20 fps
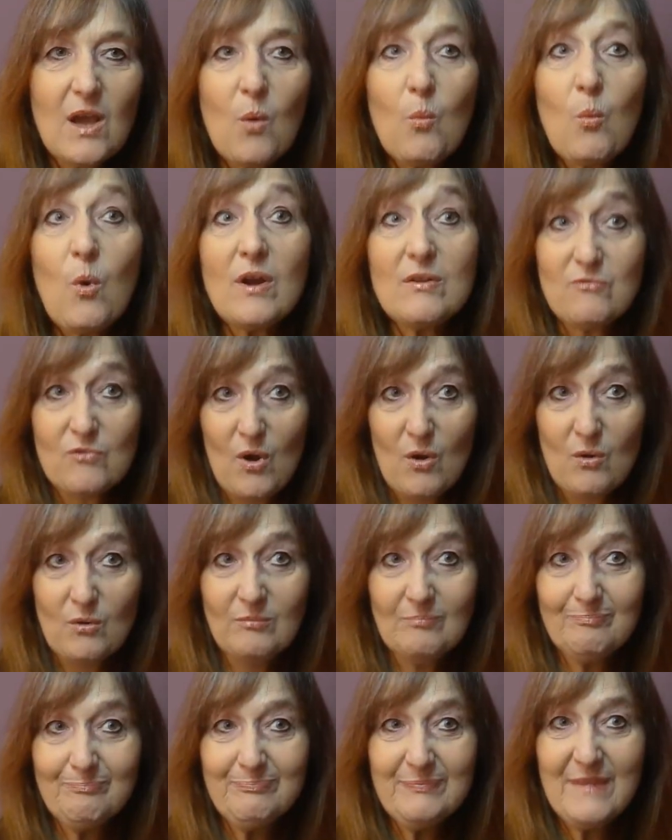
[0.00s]
One
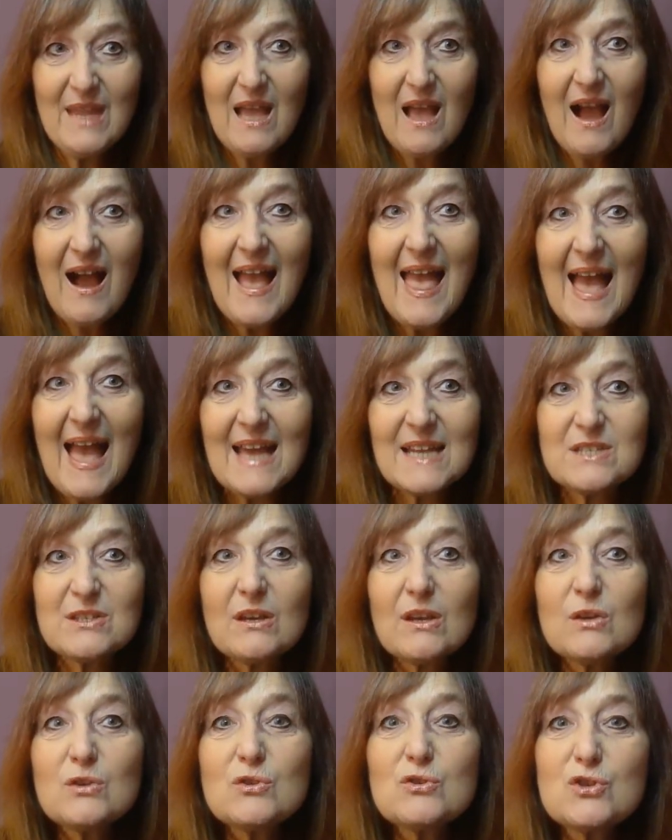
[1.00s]
role, I had
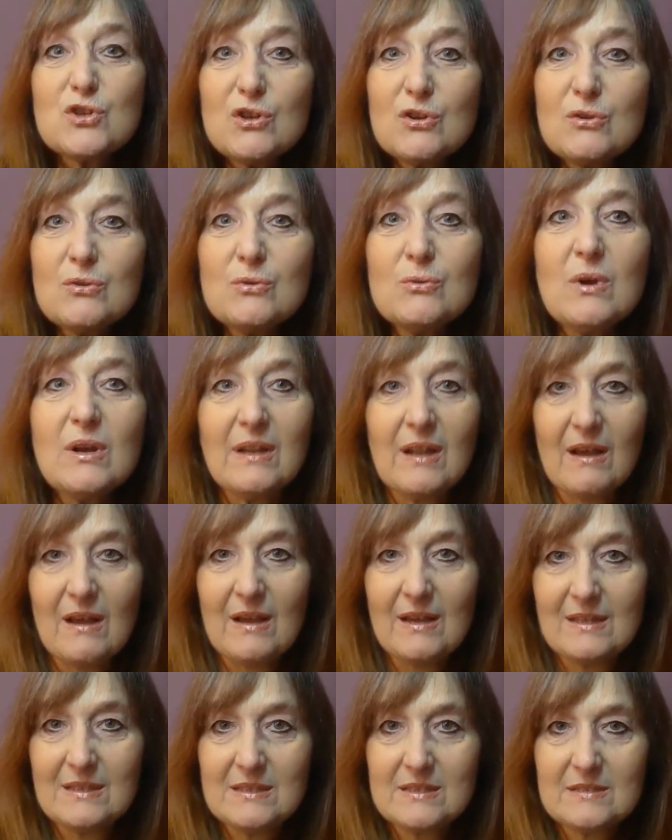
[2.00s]
two
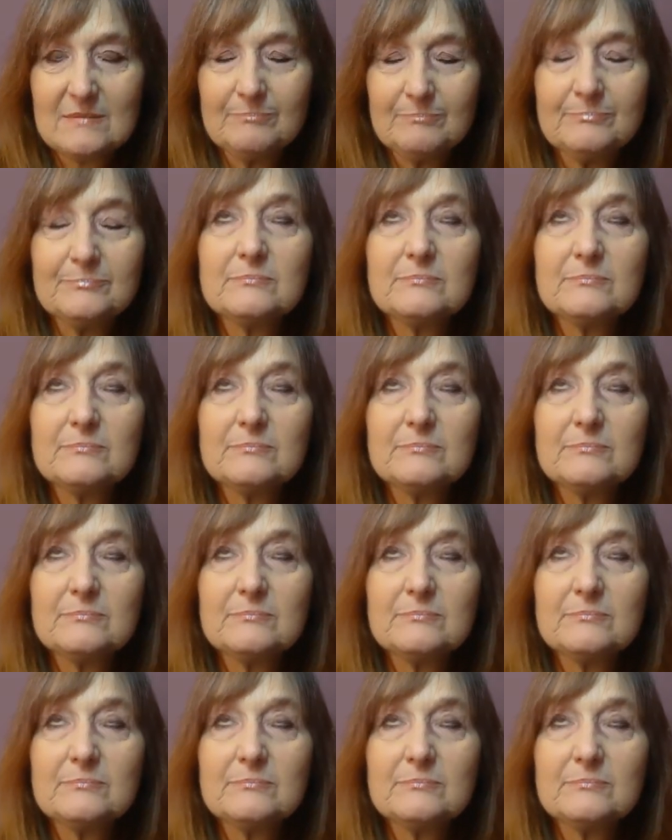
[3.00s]
lines.